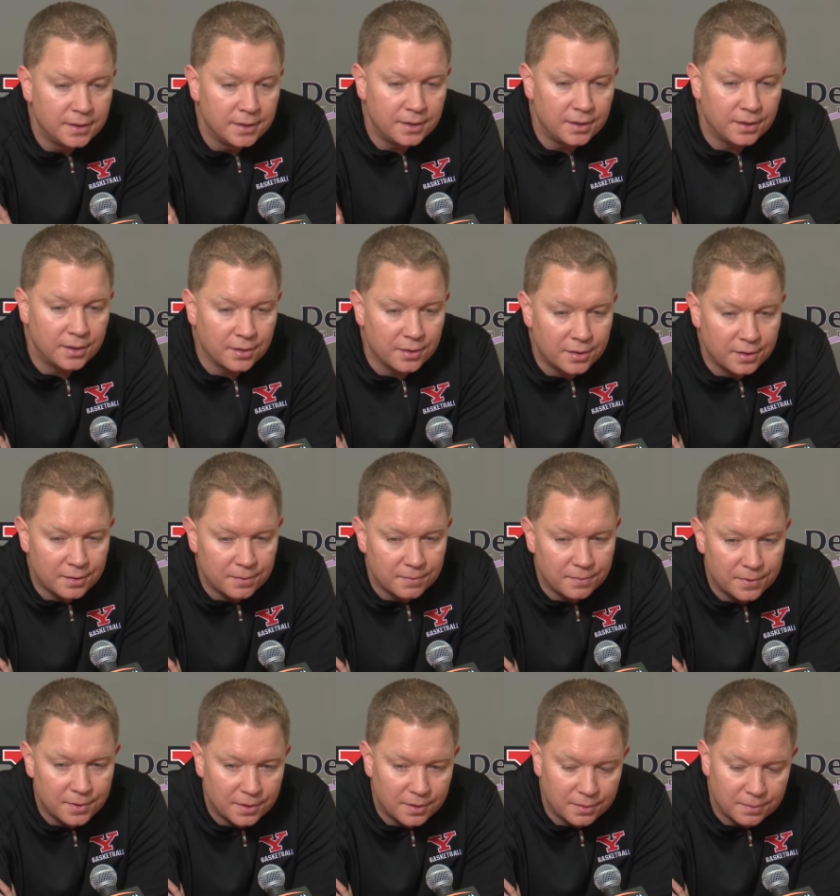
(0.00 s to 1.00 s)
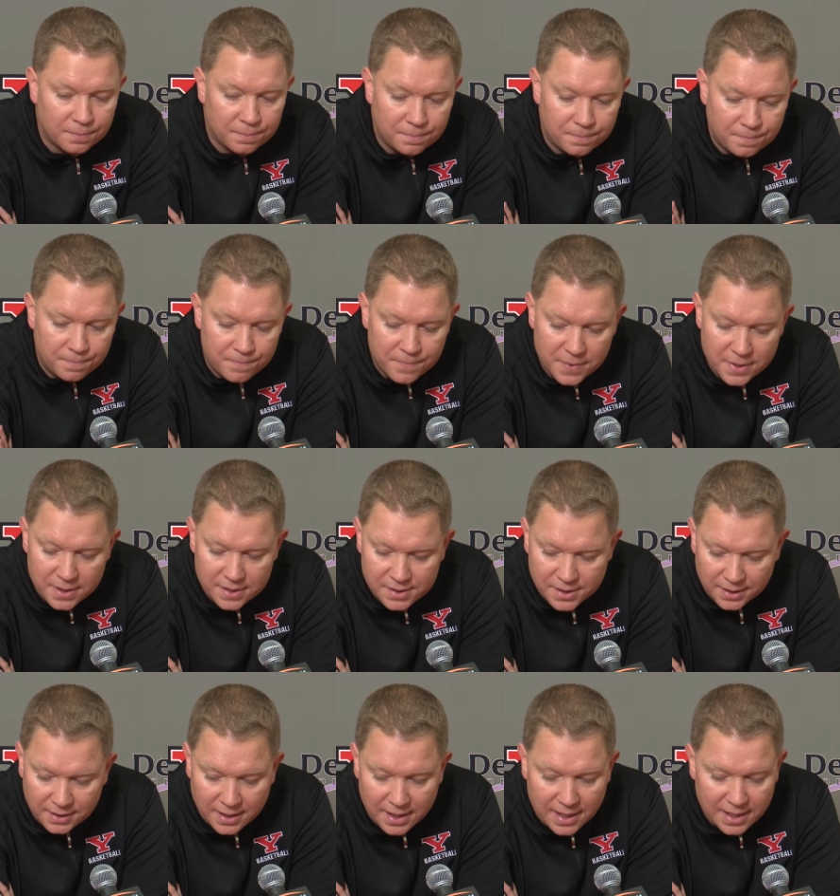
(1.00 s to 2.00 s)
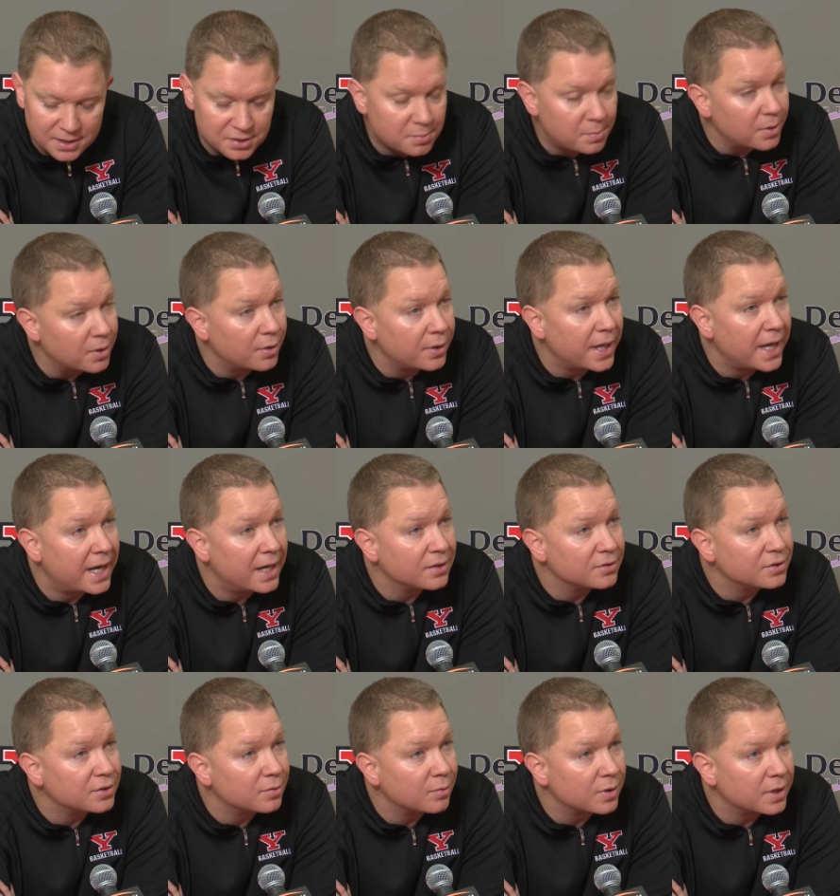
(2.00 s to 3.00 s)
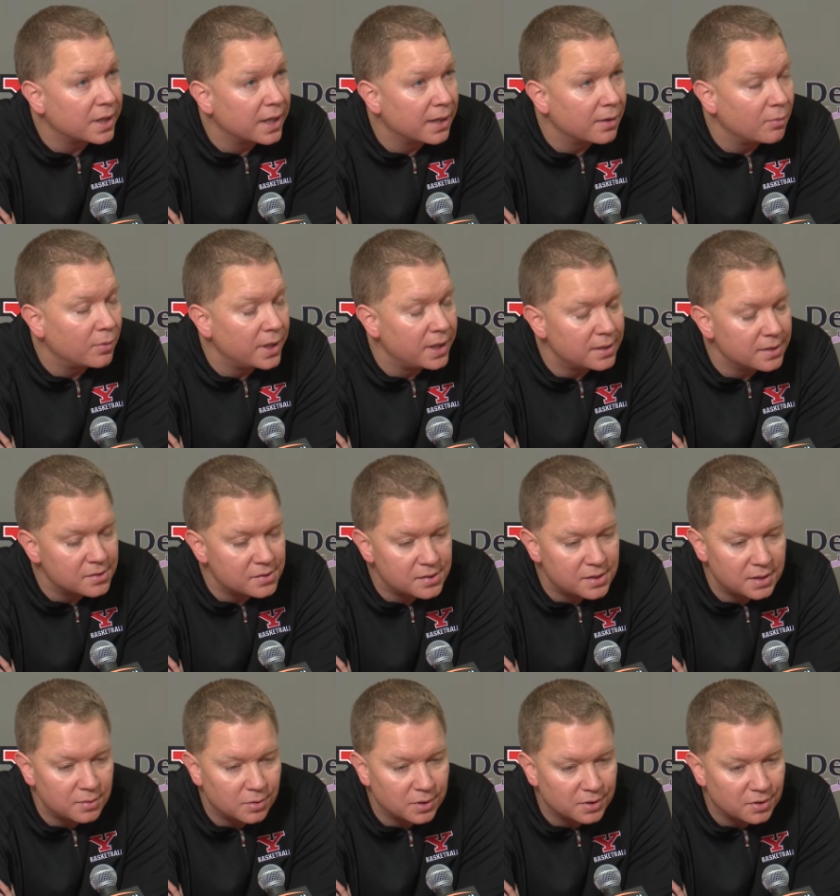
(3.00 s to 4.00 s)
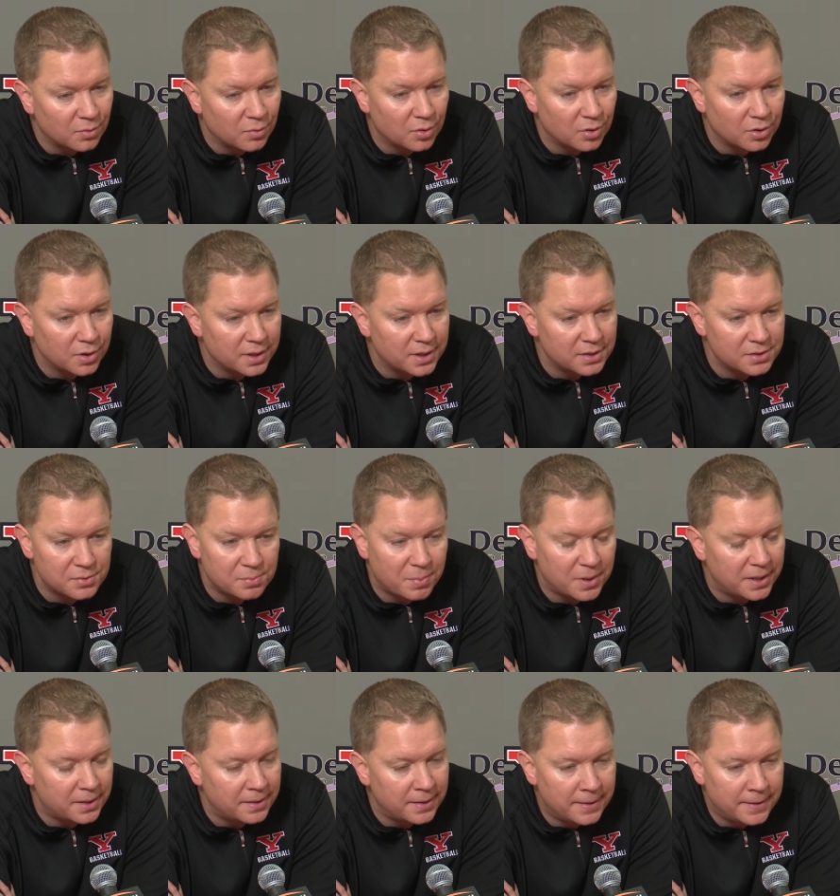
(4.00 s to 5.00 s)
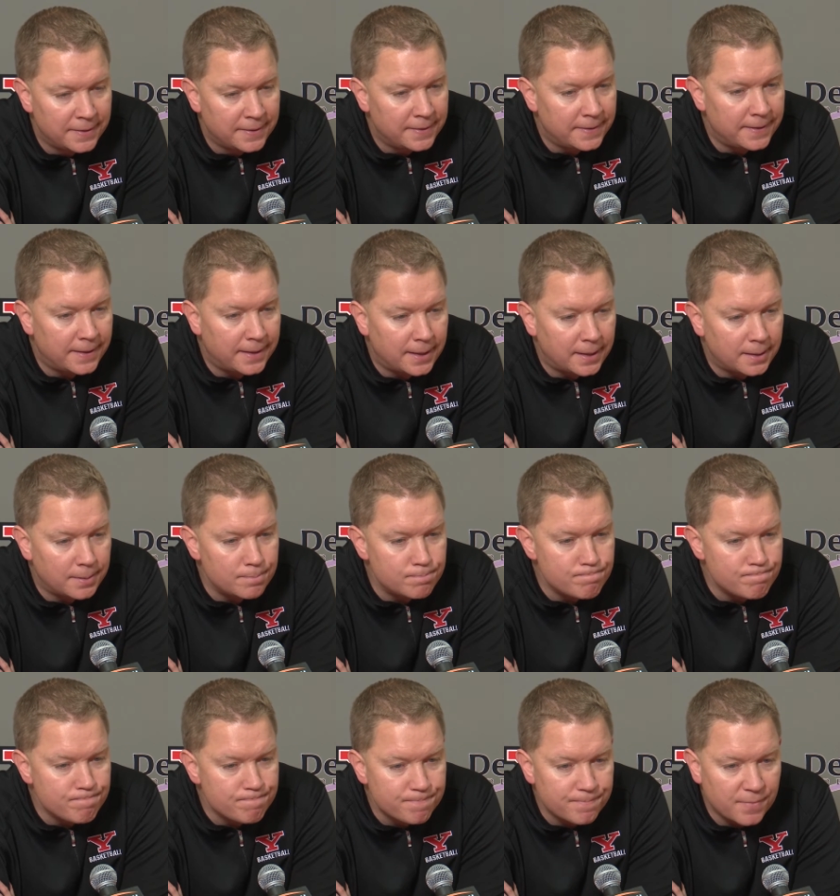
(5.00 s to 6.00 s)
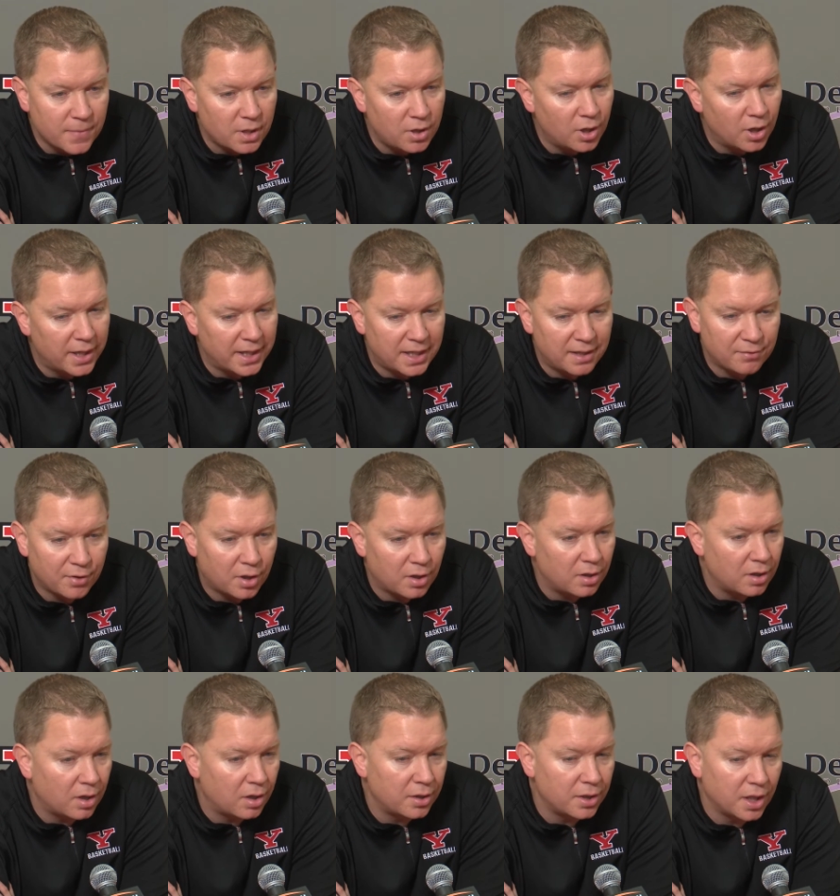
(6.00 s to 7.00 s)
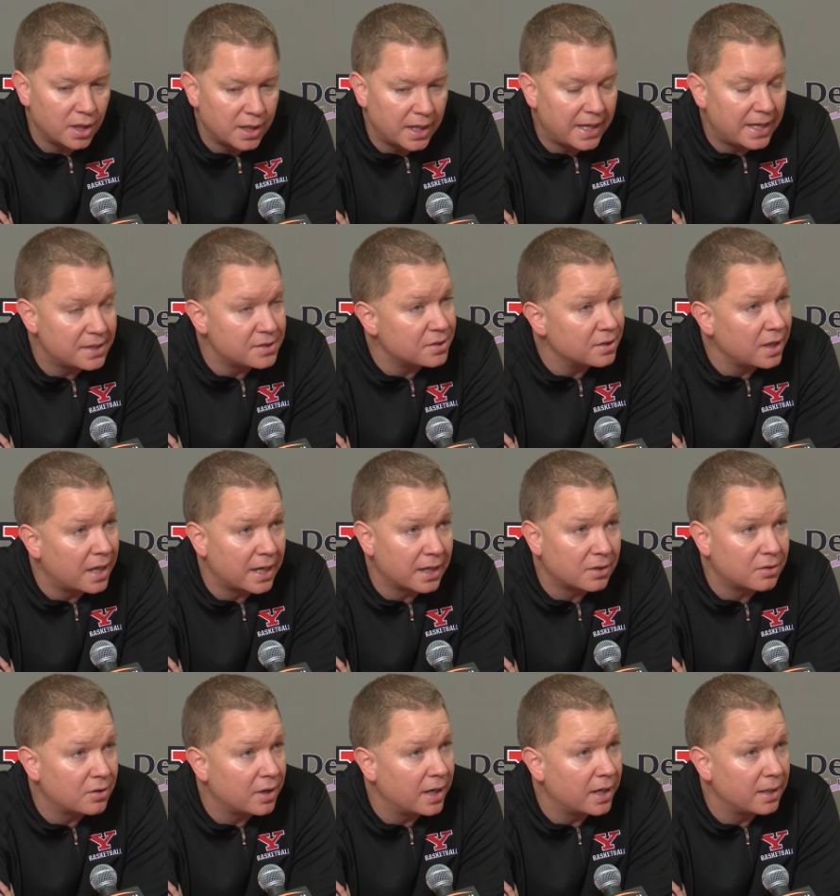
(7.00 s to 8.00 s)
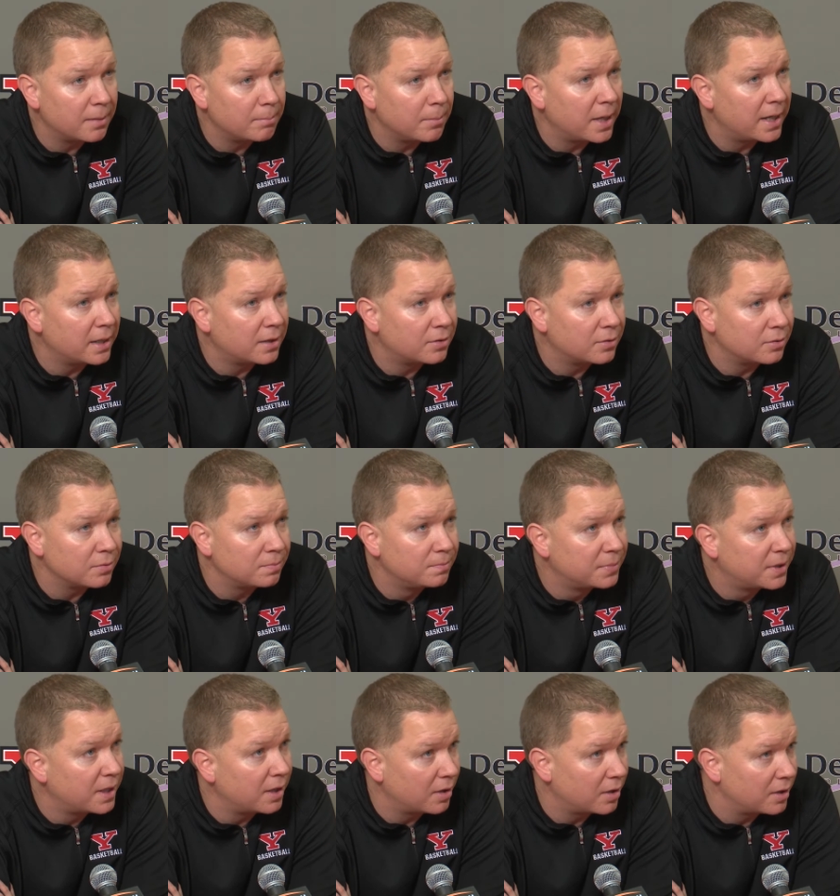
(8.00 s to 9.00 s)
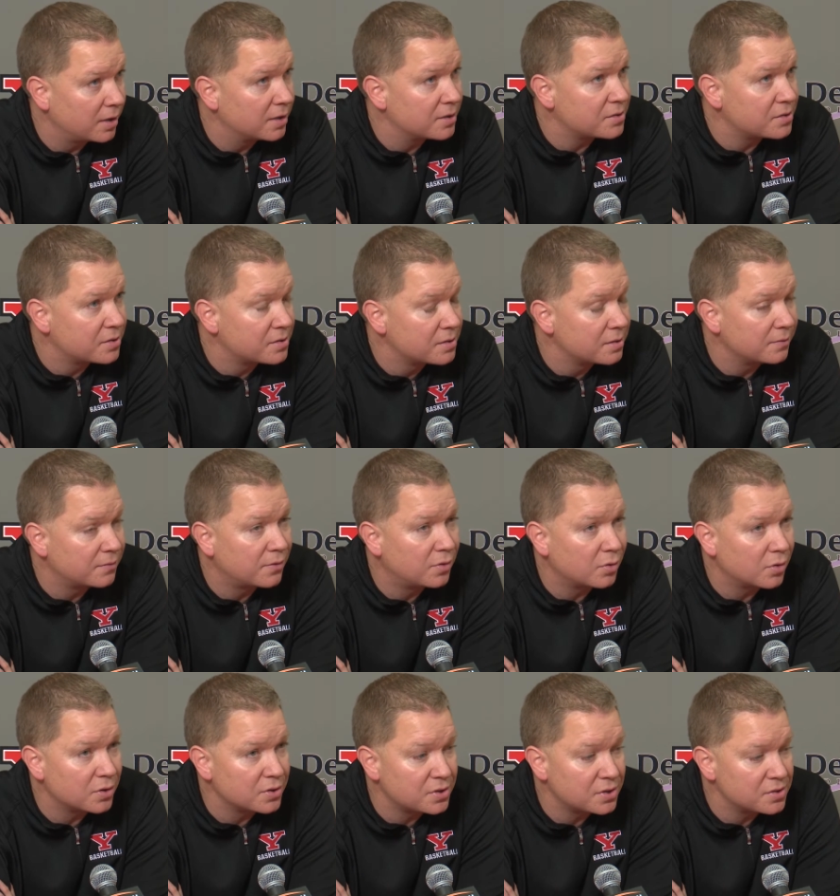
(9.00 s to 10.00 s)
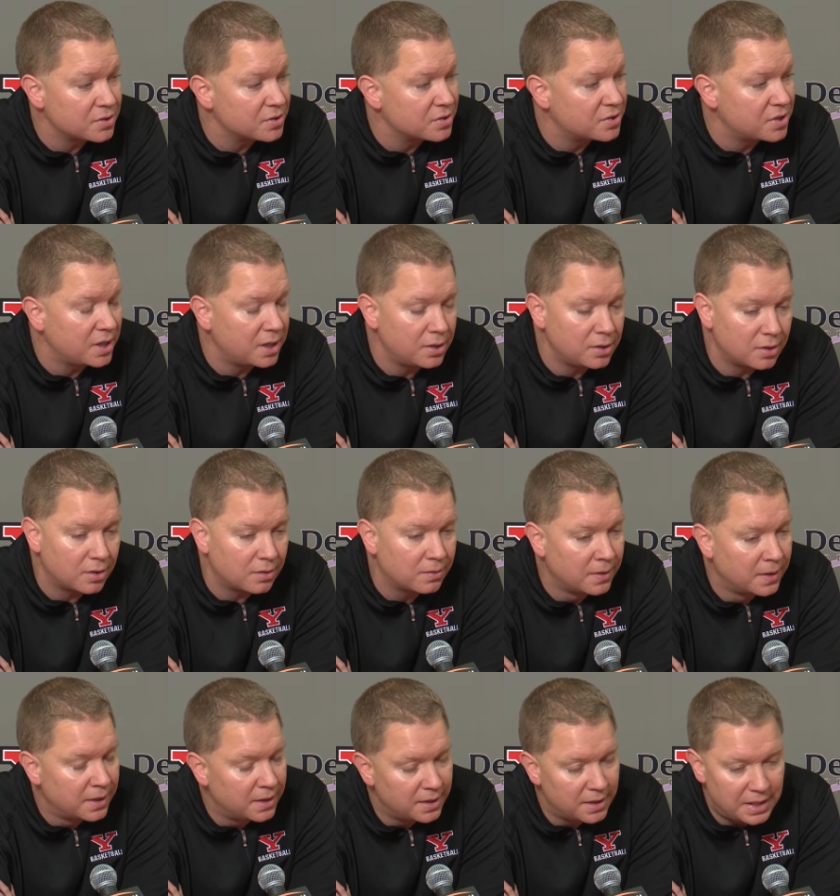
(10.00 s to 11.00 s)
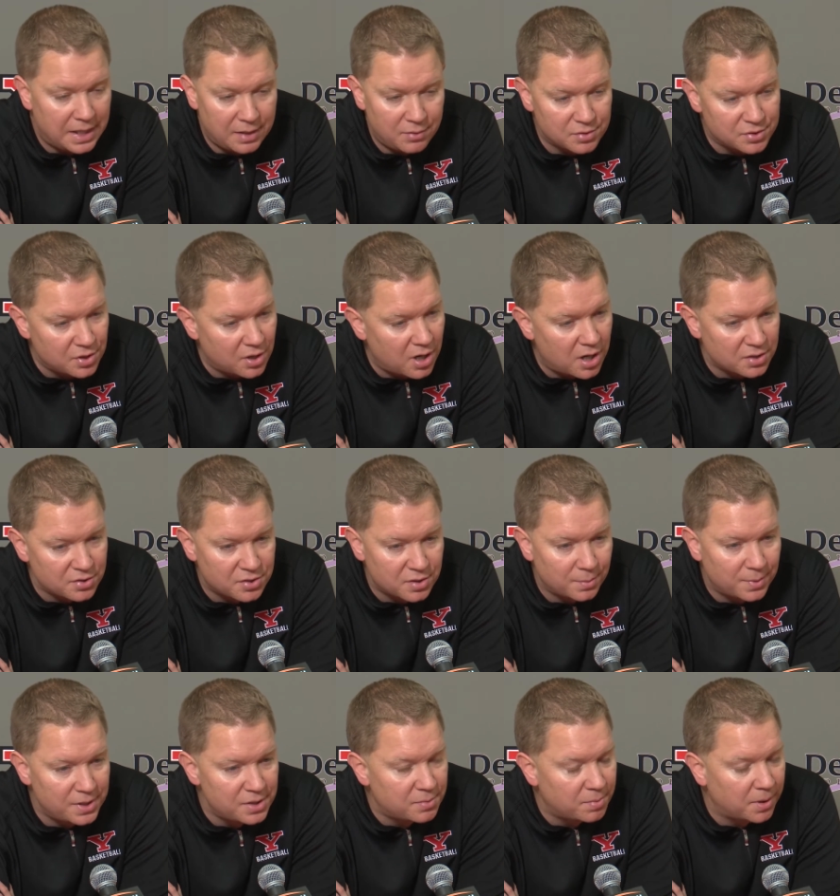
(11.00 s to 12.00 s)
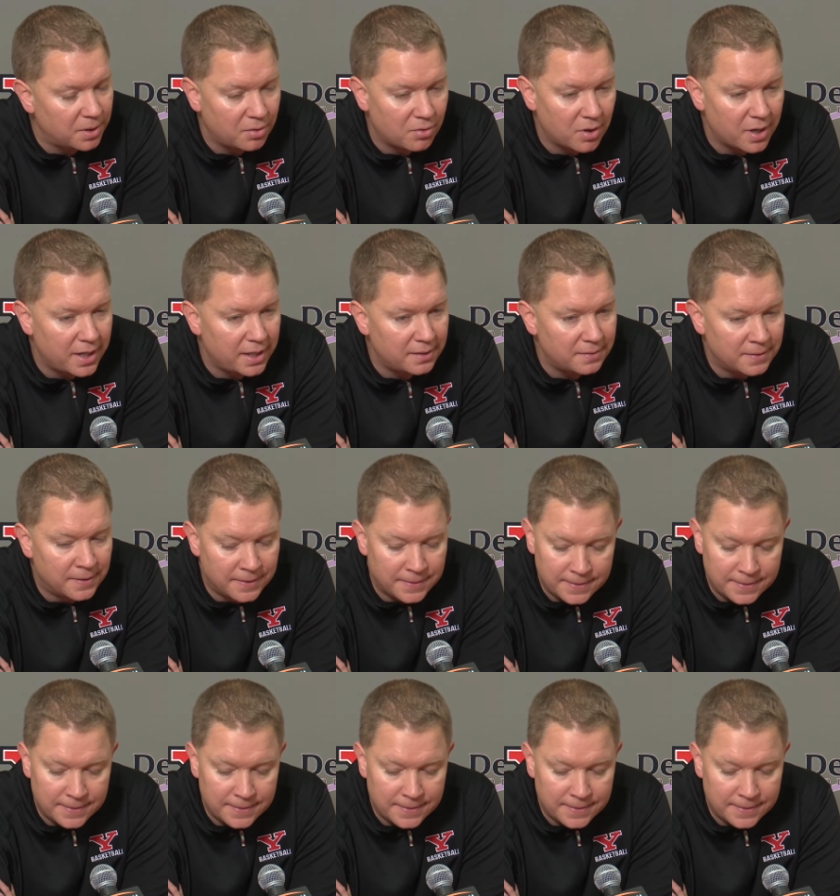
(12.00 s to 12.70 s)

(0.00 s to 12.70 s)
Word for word: you know, they're, they're, he's at the hospital now, so we're kind of waiting to see what the word is. But, um, you know, I give our, our young guys a lot of credit. Michael carried us, of course, as a senior. He was awesome. He's been great.